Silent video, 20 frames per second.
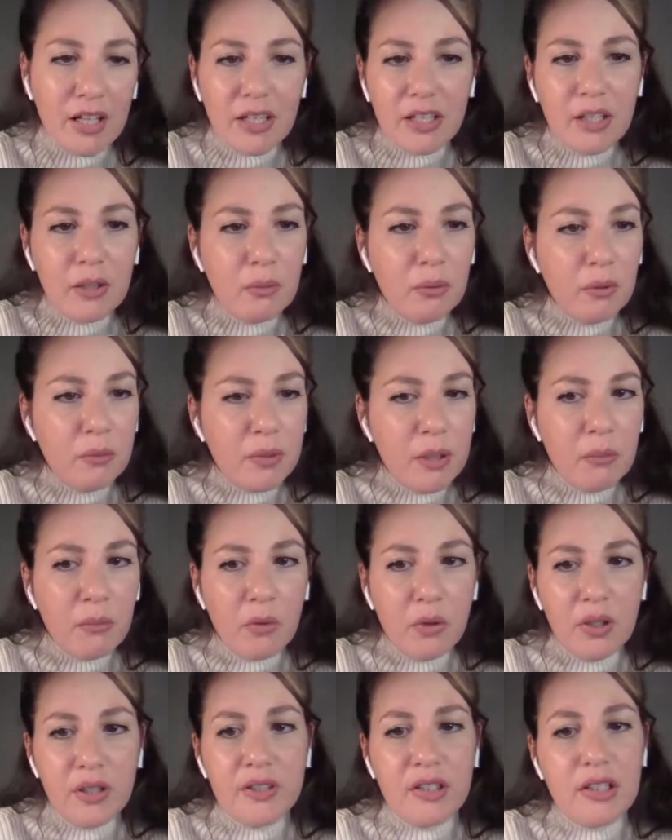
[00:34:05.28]
He will be
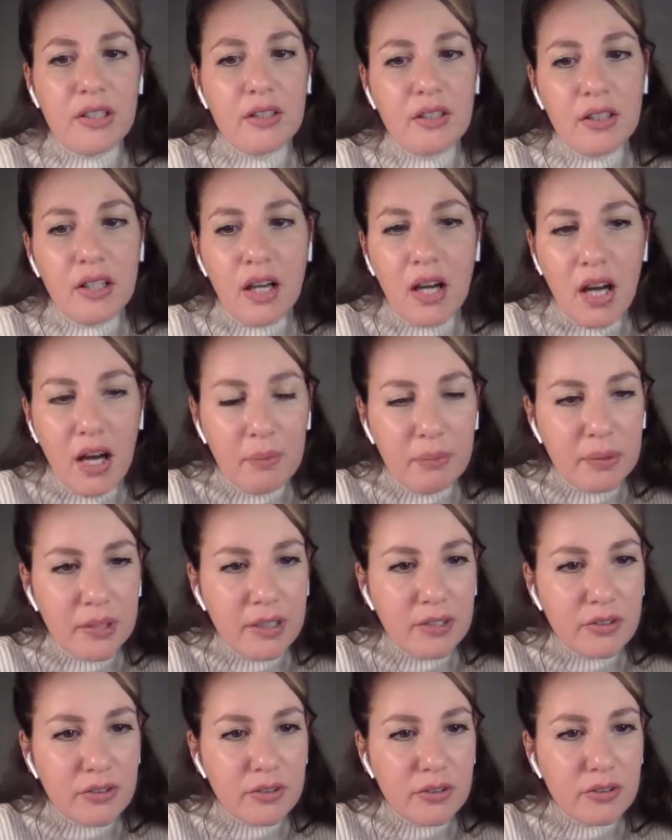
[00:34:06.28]
more than
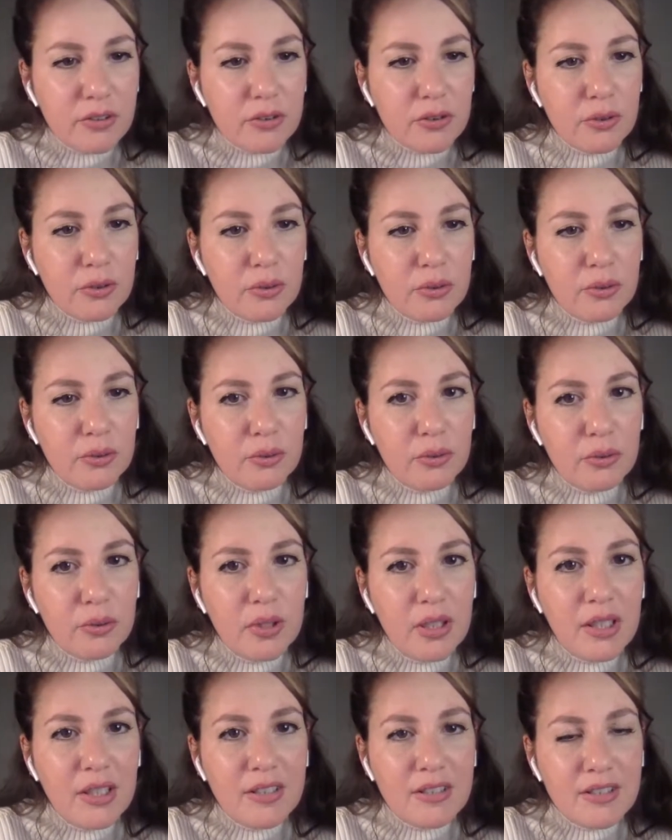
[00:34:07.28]
happy to
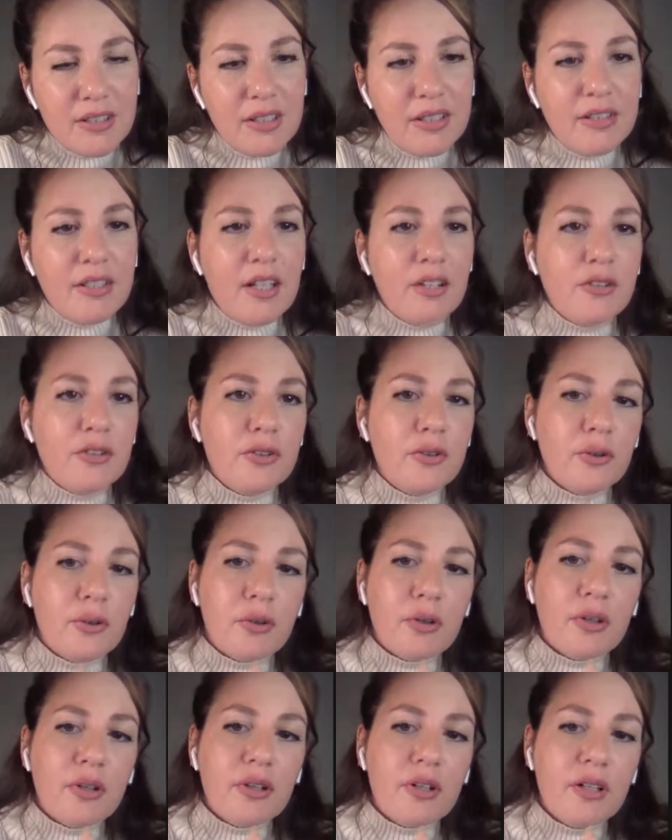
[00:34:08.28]
see that
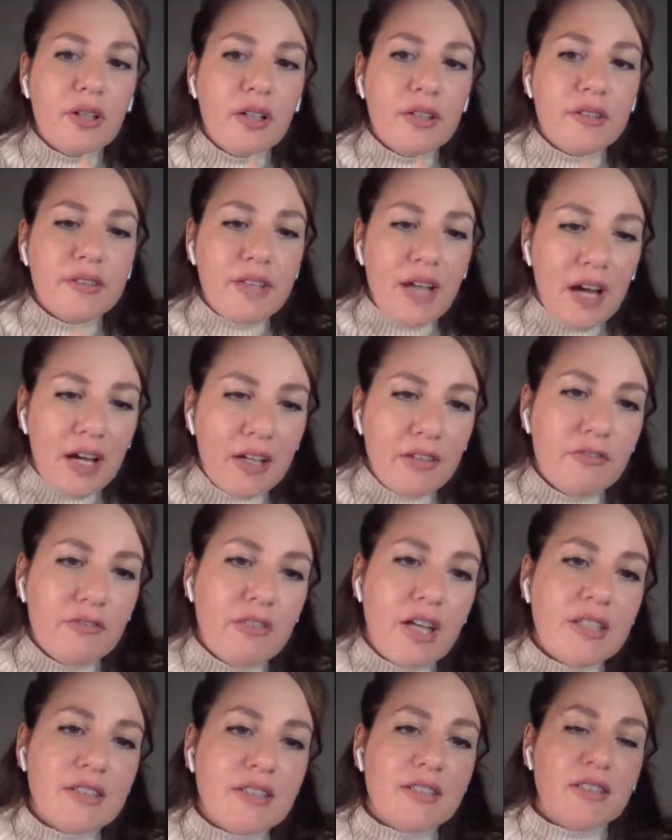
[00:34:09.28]
you're that
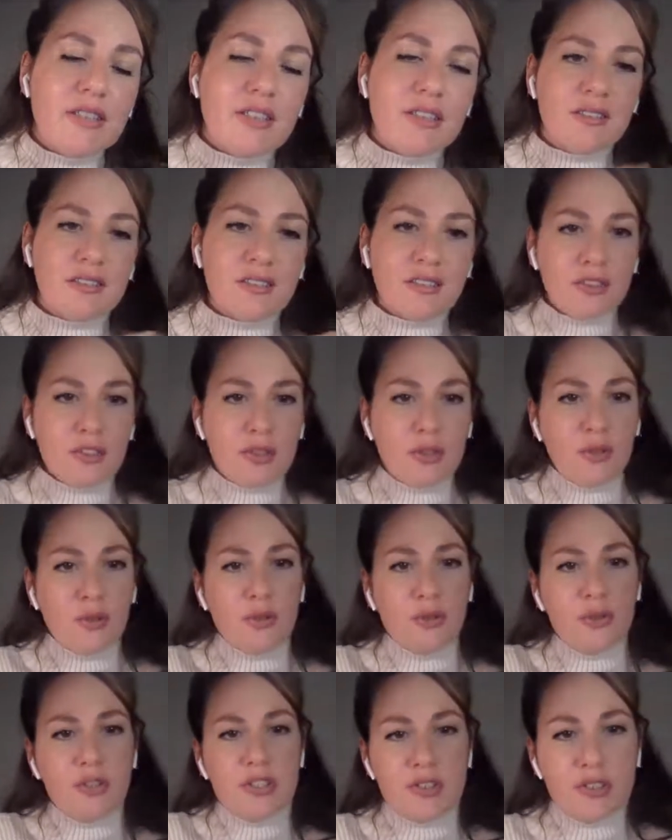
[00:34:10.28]
invested
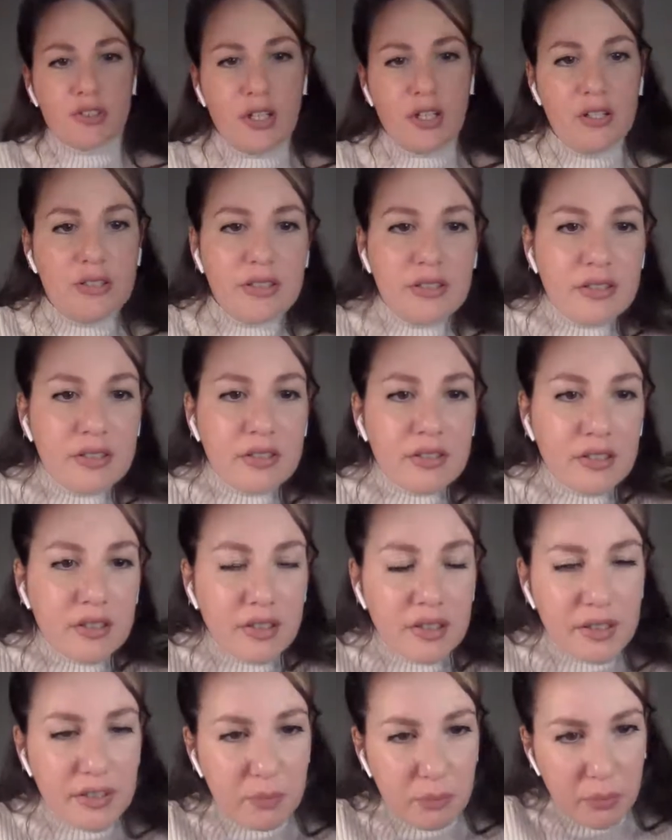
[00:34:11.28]
to discuss
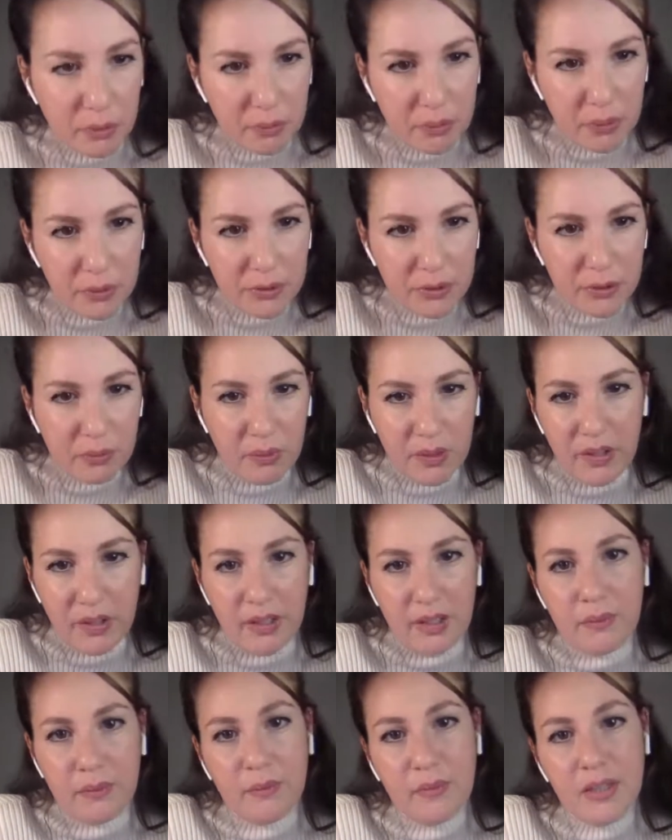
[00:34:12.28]
this proposal with
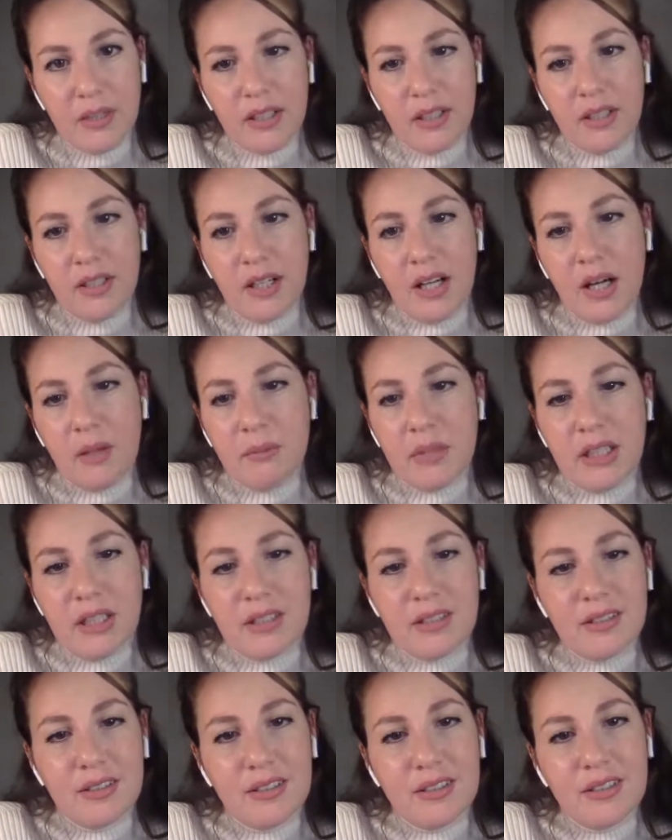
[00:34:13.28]
him. I
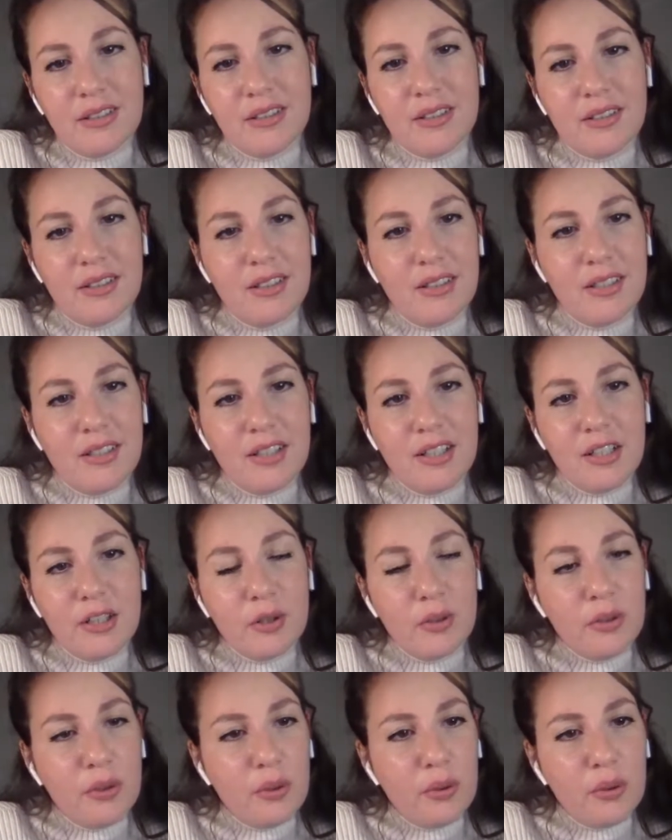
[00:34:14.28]
mean,
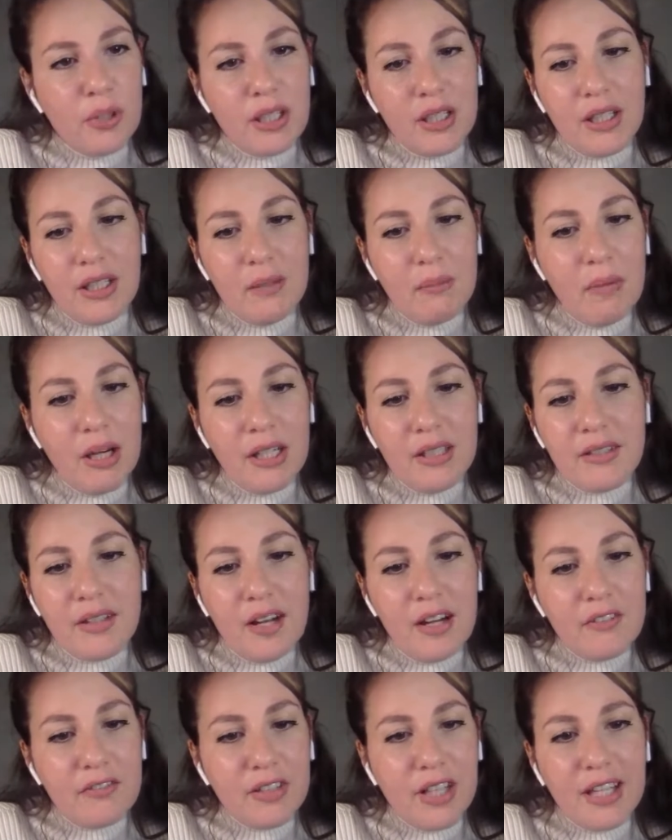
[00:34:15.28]
you know, he might
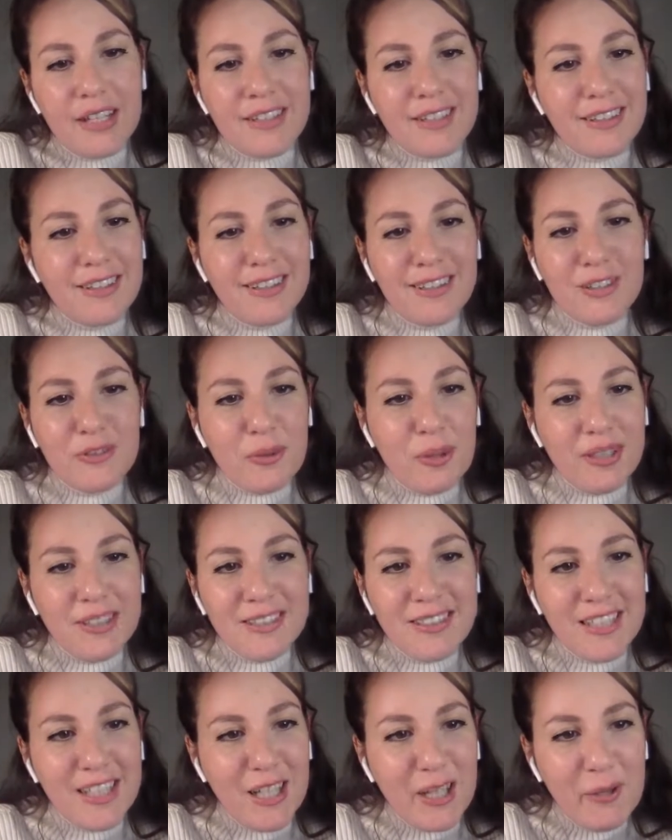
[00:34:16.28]
have like
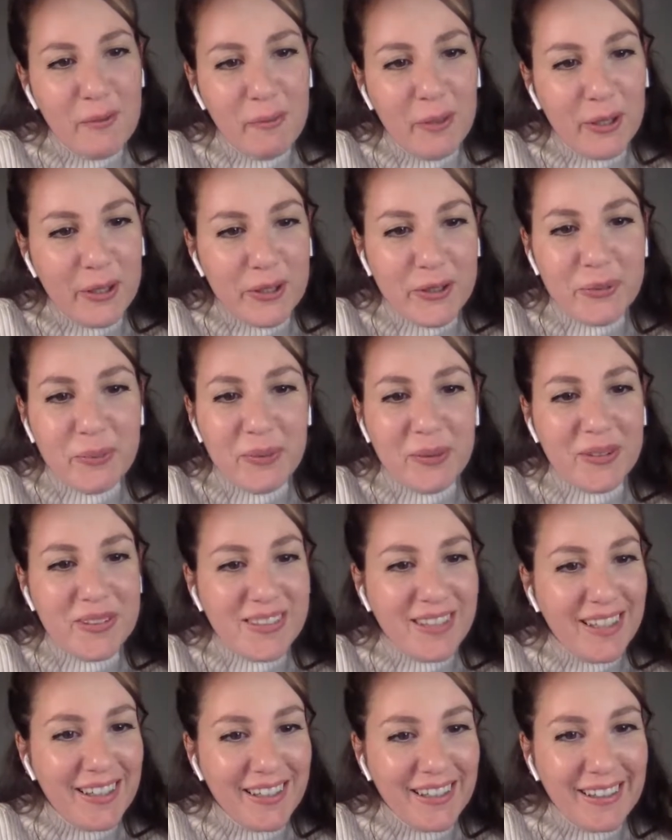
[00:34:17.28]
20 emails per
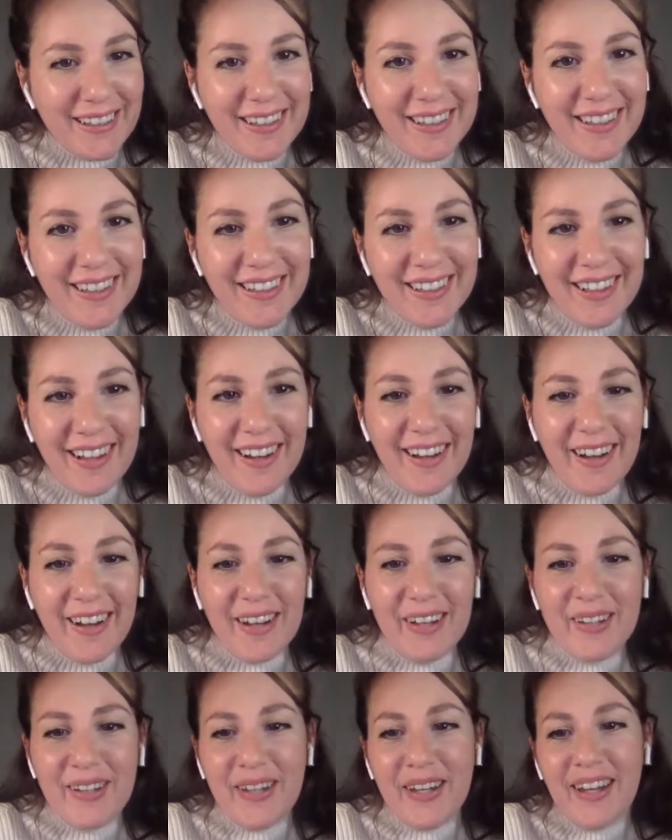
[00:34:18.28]
day.
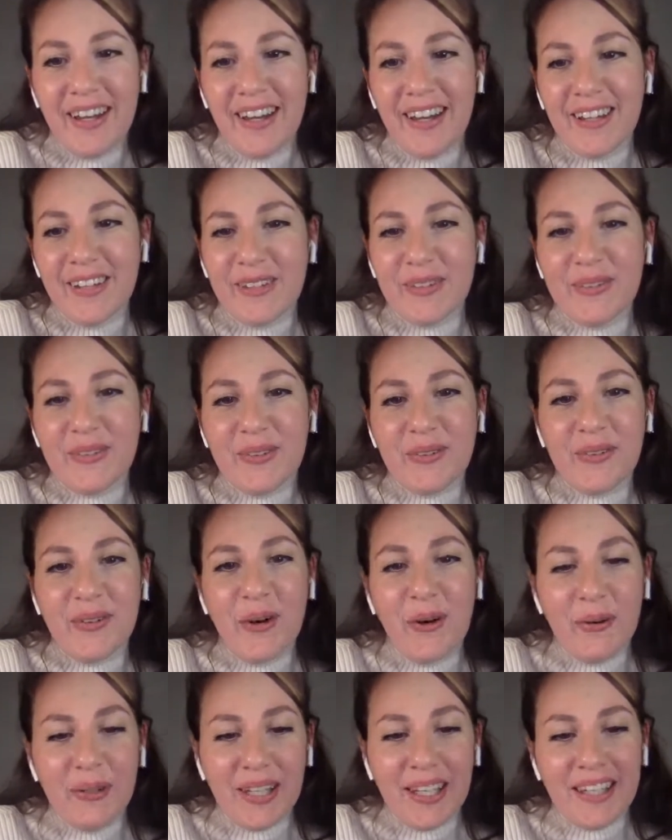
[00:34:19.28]
You don't
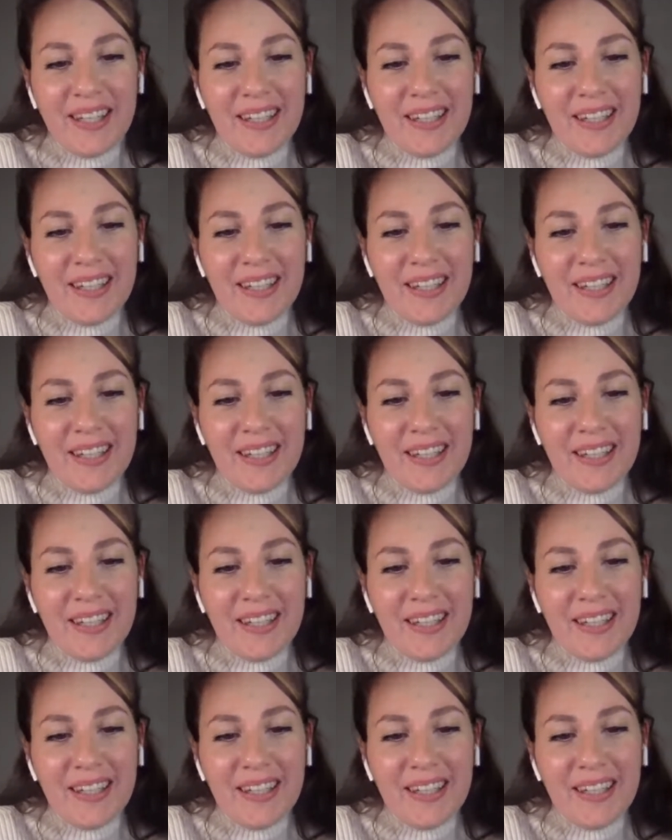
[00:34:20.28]
know.